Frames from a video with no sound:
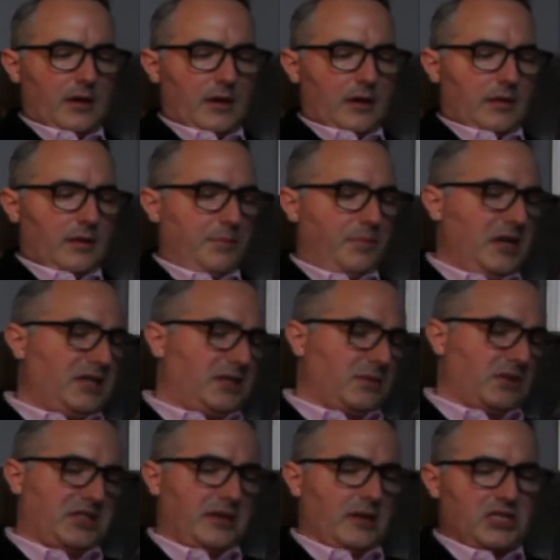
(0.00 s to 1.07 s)
The beast
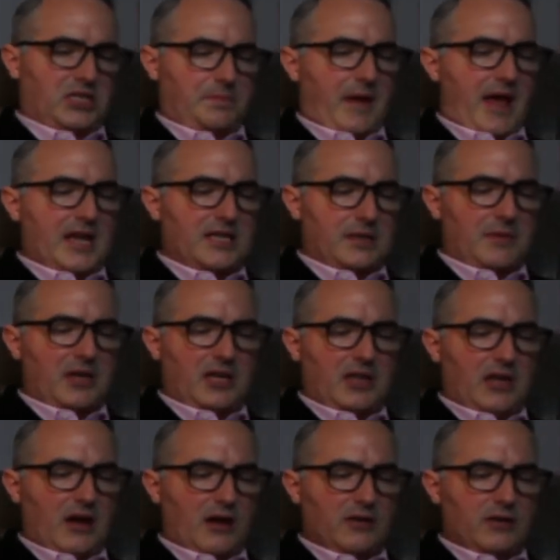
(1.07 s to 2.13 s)
was still spasming in
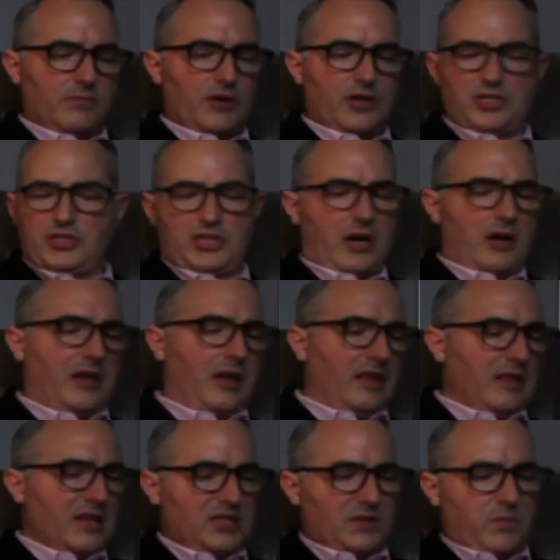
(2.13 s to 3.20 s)
the underbrush, jerking
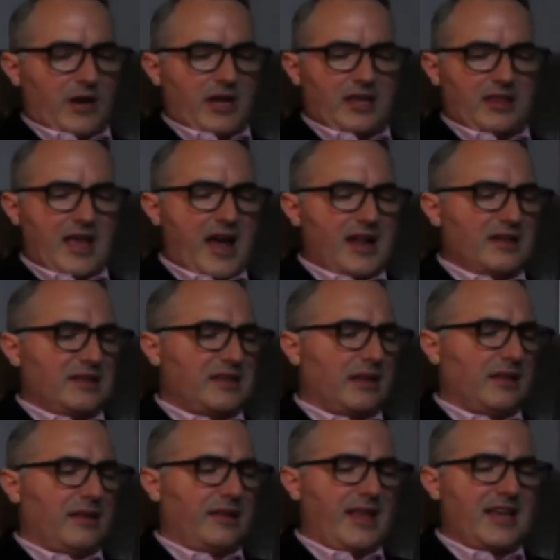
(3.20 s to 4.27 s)
this way and that,
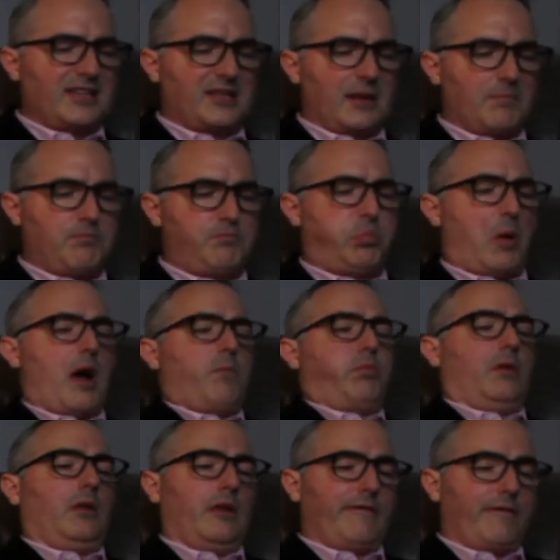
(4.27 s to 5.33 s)
until at last a
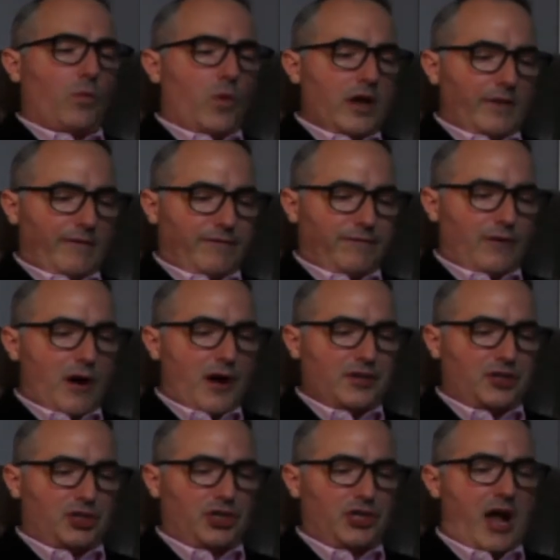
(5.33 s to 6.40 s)
bubble of white froth
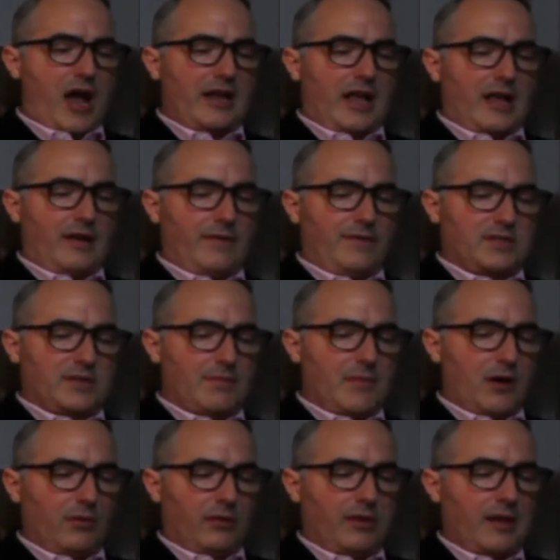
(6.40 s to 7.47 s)
shot out of its
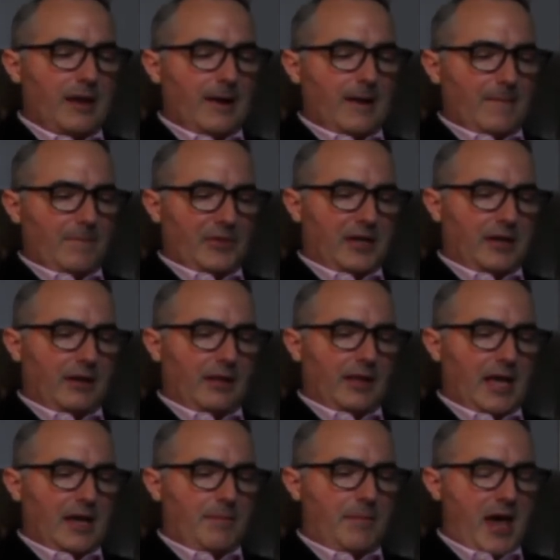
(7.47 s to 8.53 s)
mouth, and it
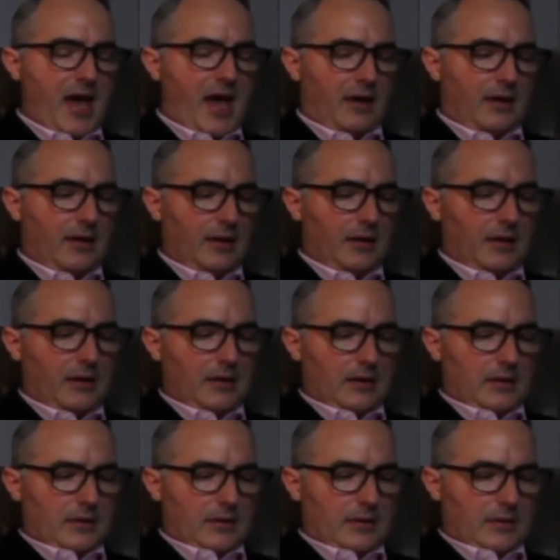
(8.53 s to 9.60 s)
lay back,
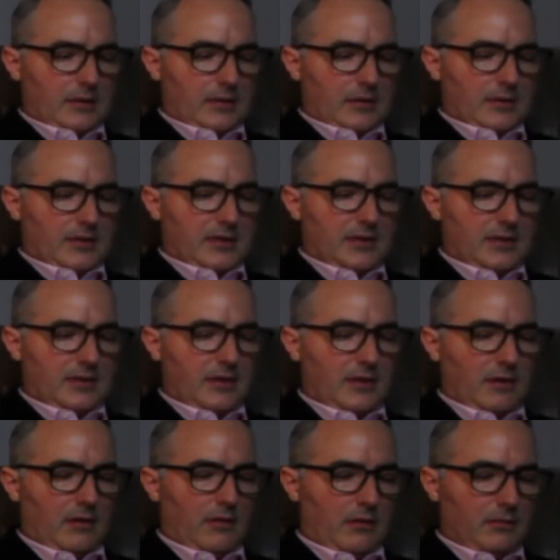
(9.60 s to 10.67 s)

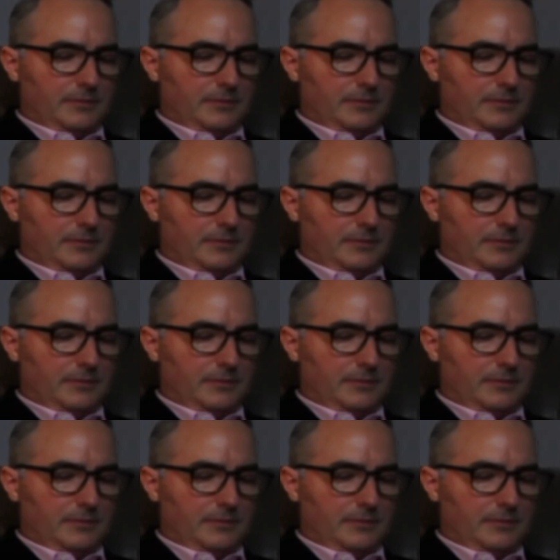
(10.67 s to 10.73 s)
still.